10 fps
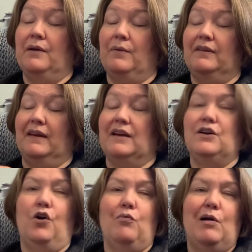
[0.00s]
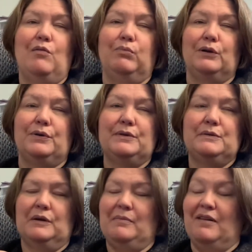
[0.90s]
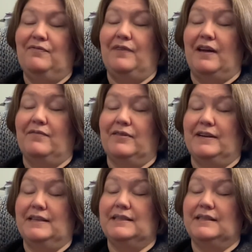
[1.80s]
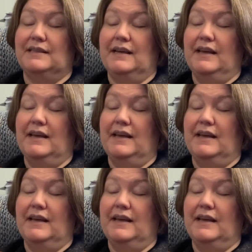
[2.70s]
with like cobalt blue is one of my favorites,